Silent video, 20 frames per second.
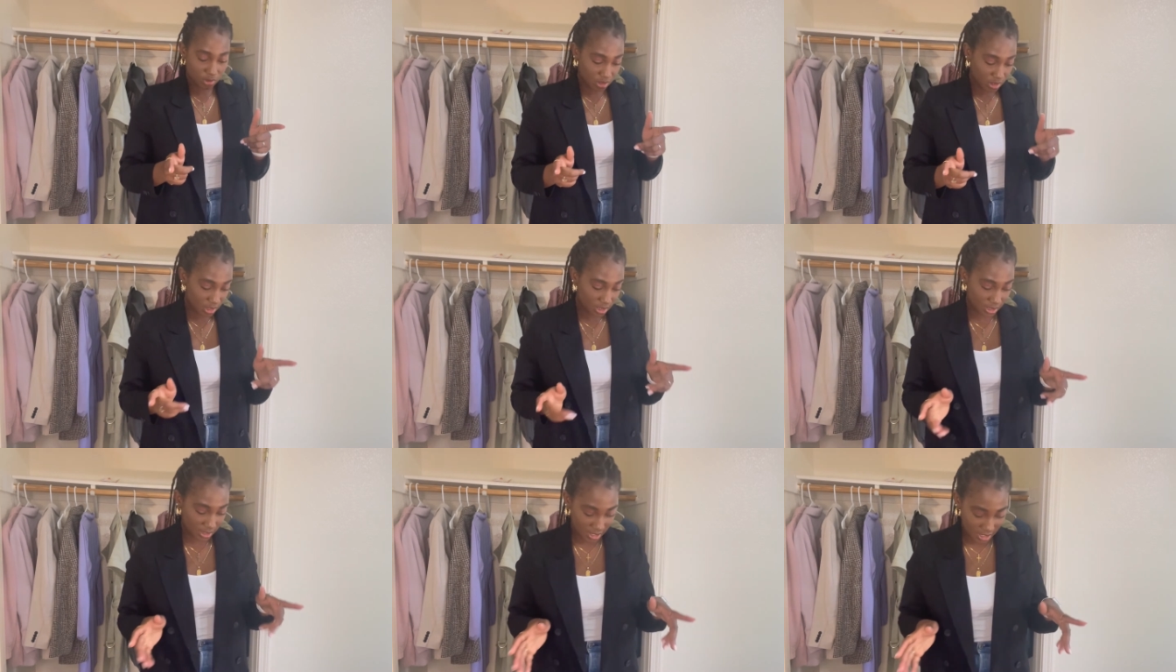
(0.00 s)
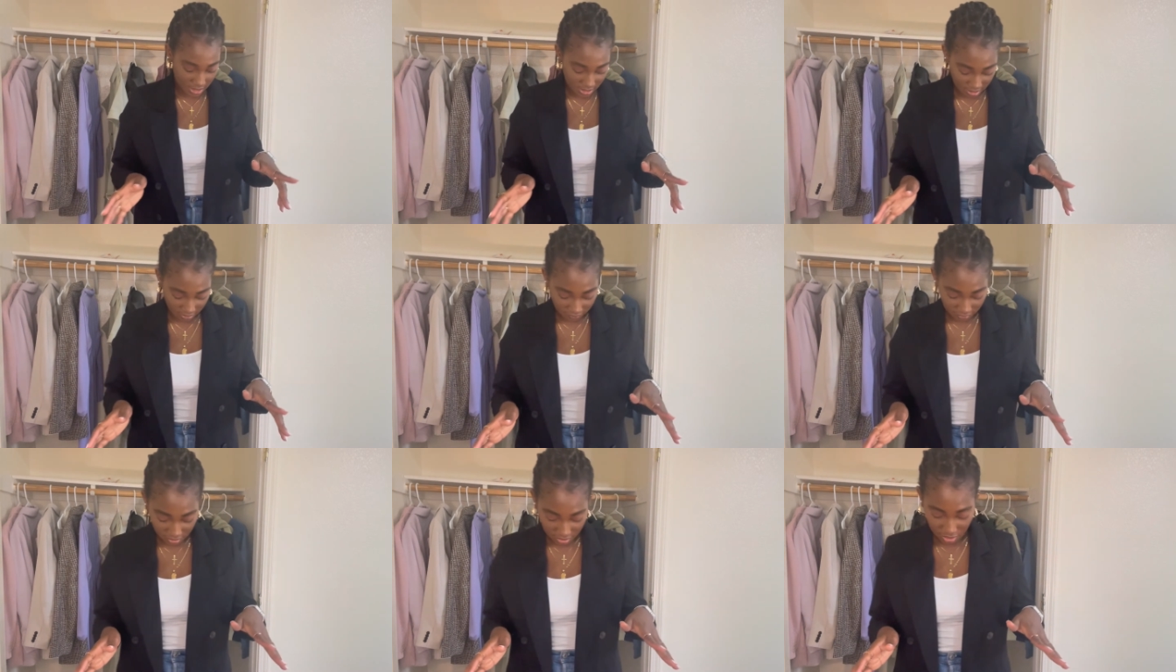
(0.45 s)
Again, I
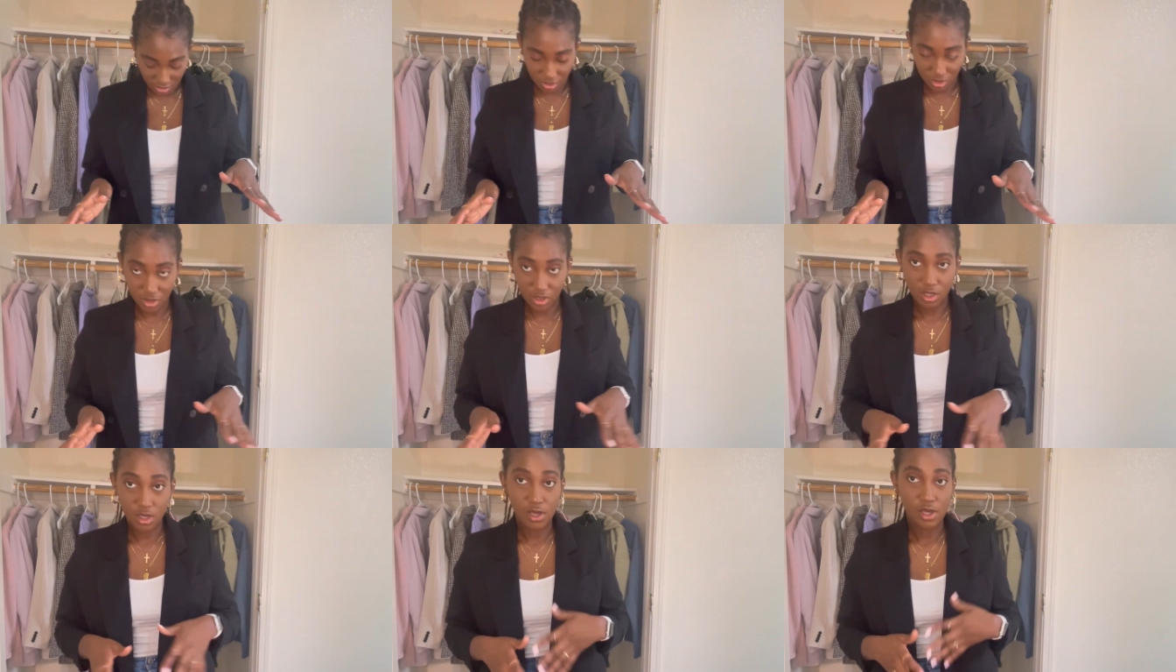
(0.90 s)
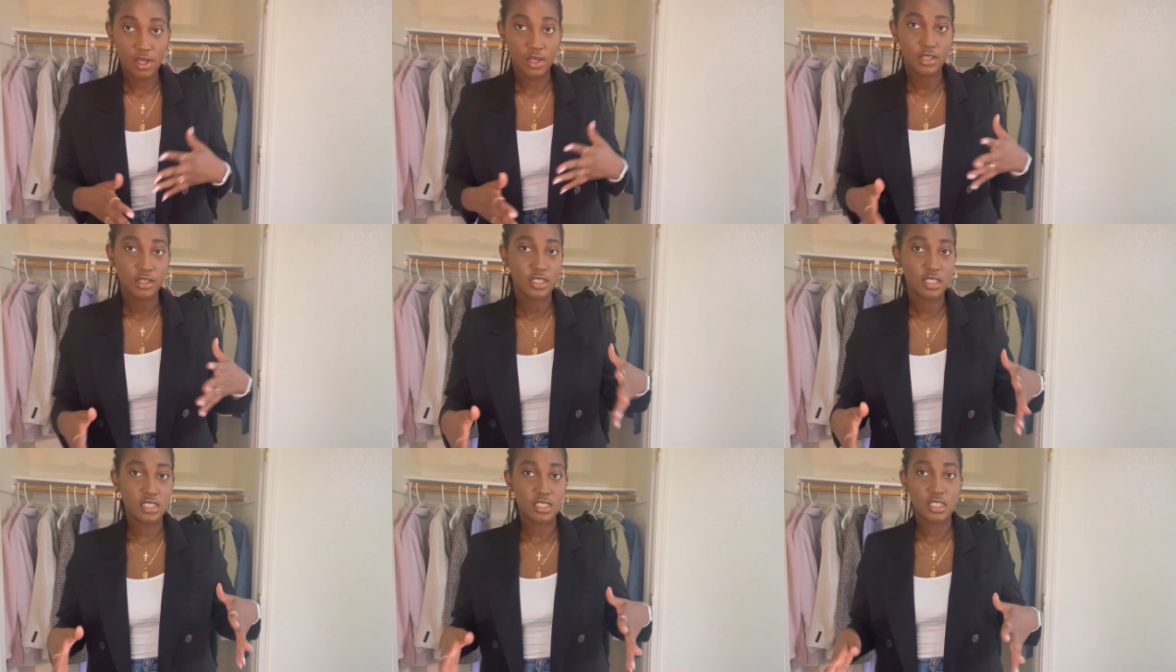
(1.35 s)
feel like
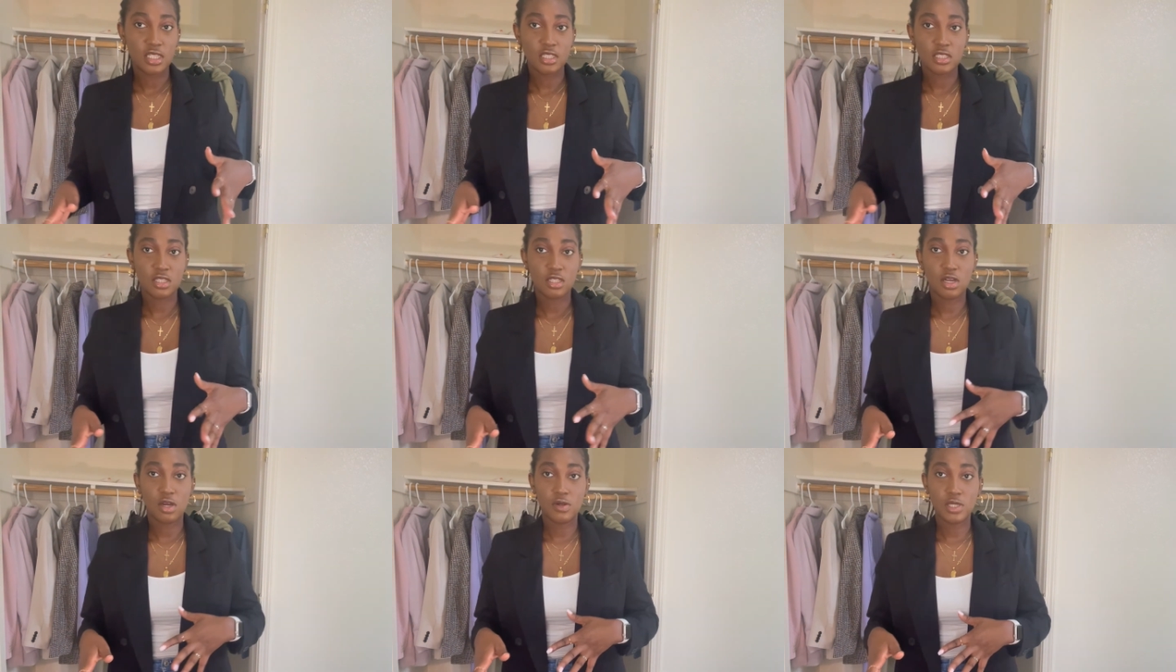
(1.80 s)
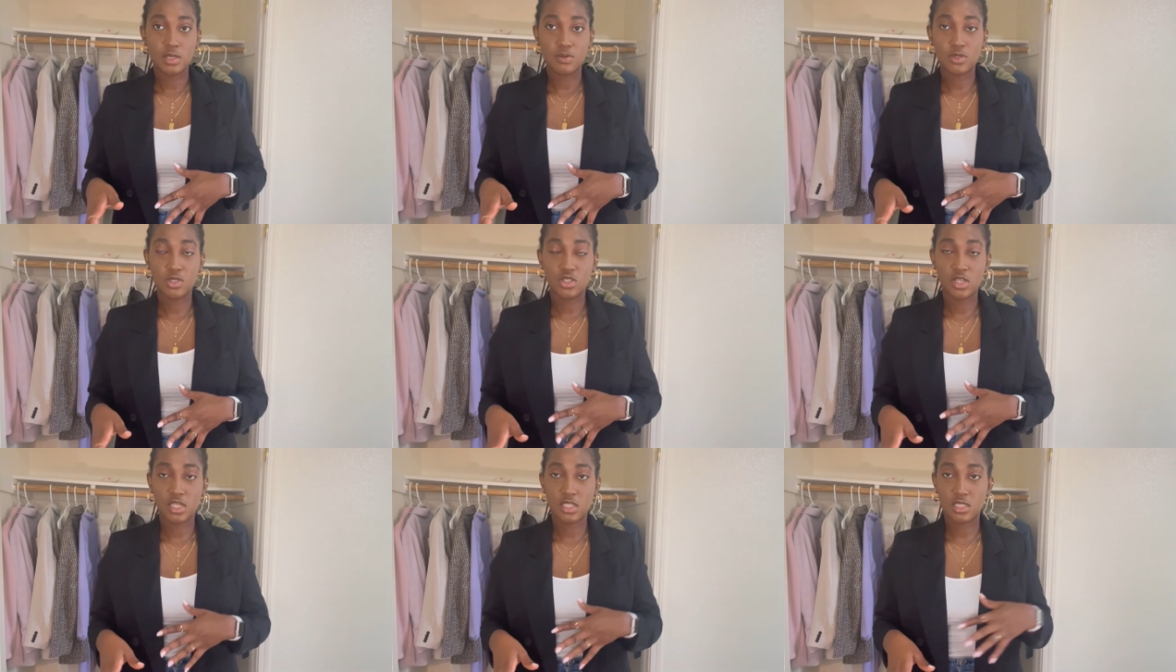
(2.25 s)
these things can always be
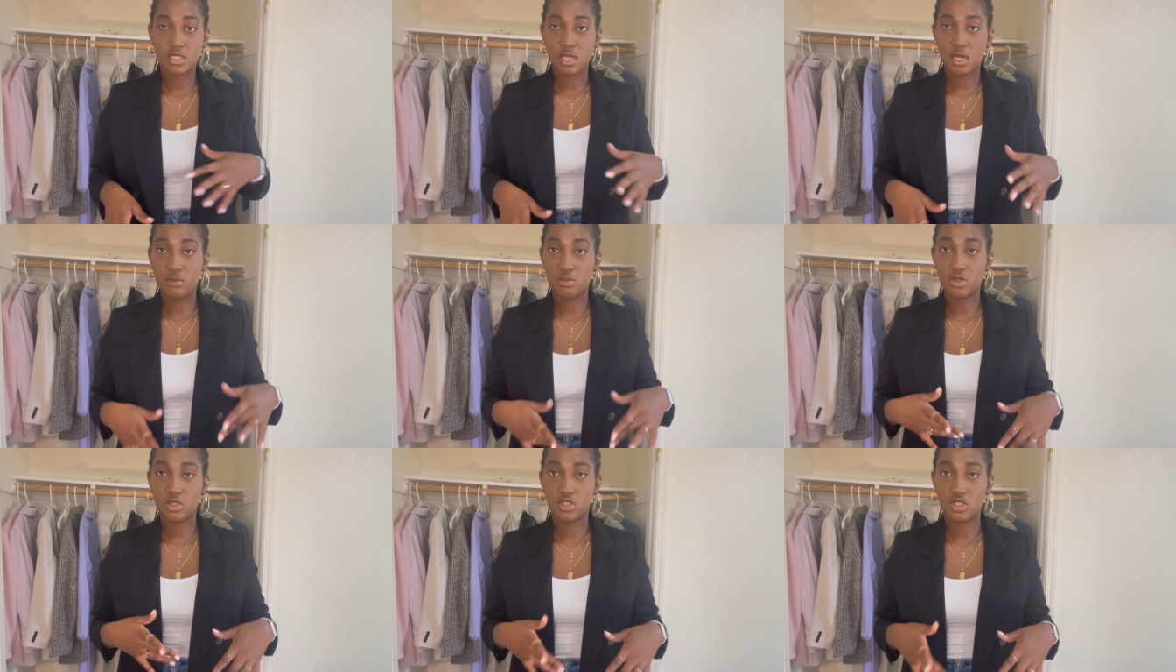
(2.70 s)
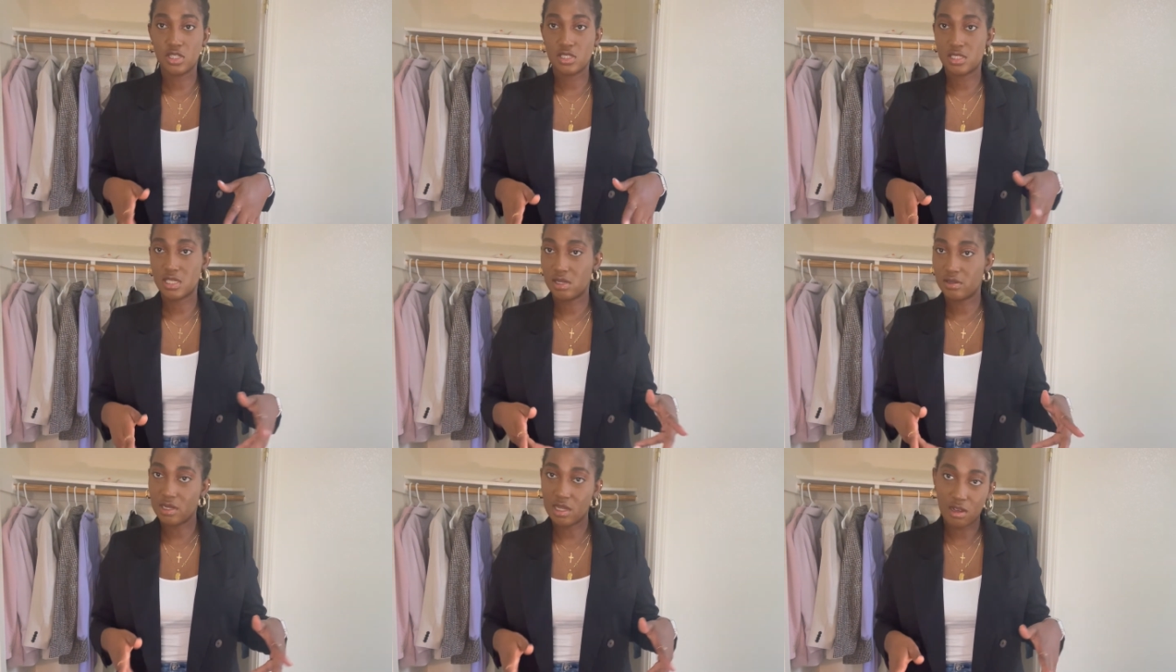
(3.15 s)
dressed up or dressed
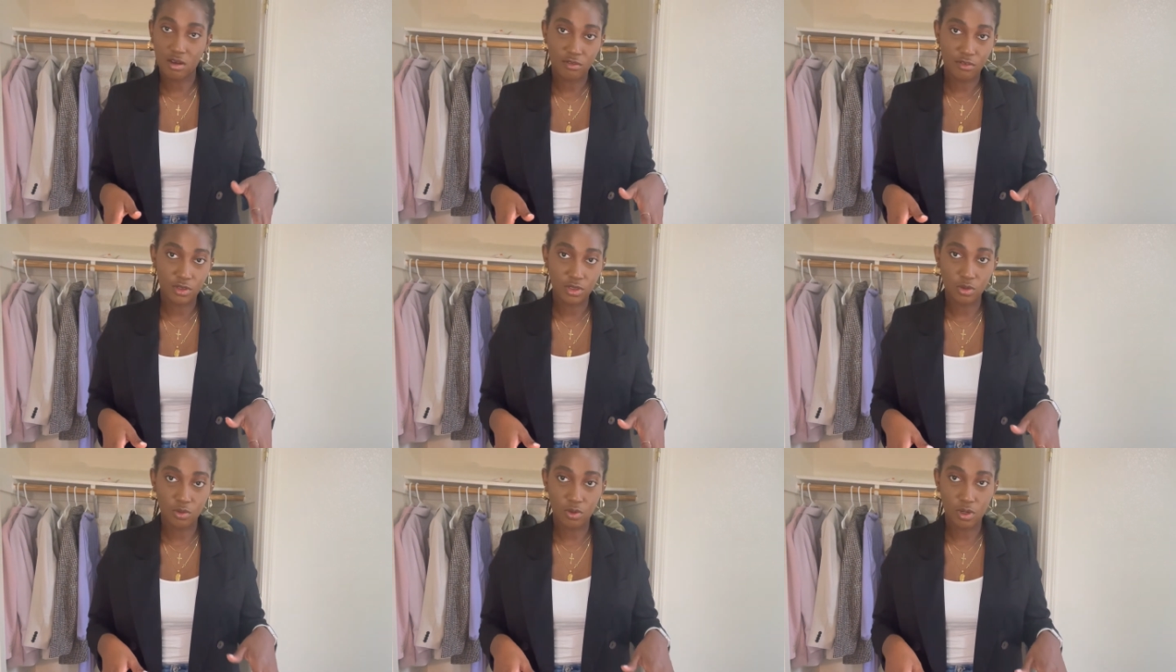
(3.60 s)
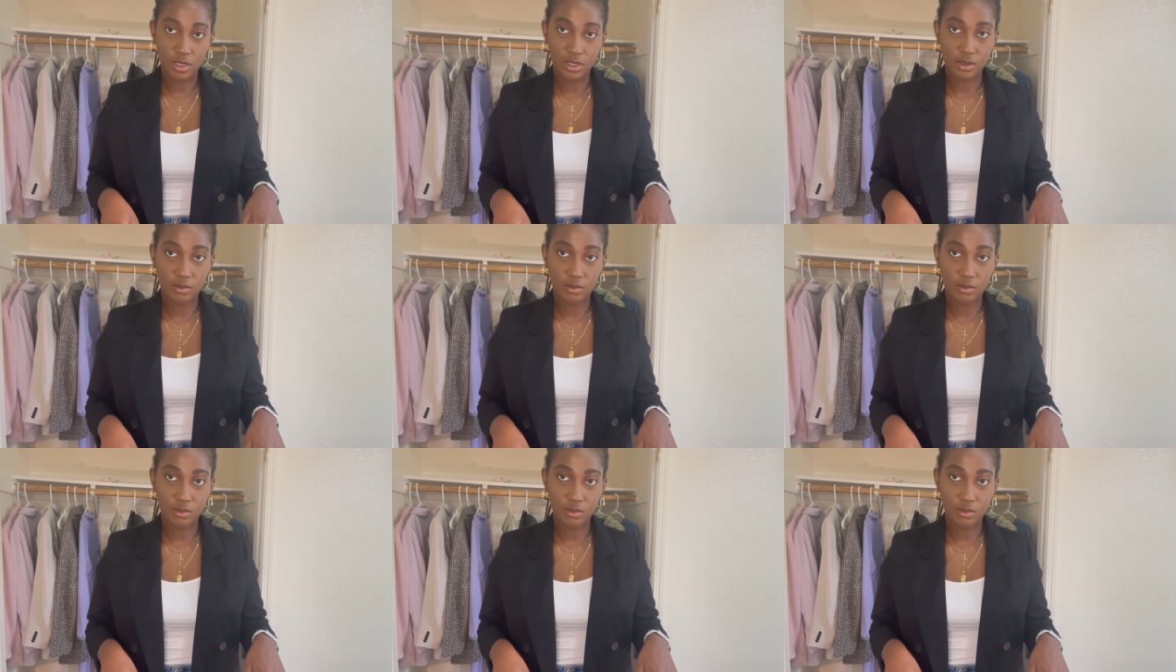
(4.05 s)
down however you want it,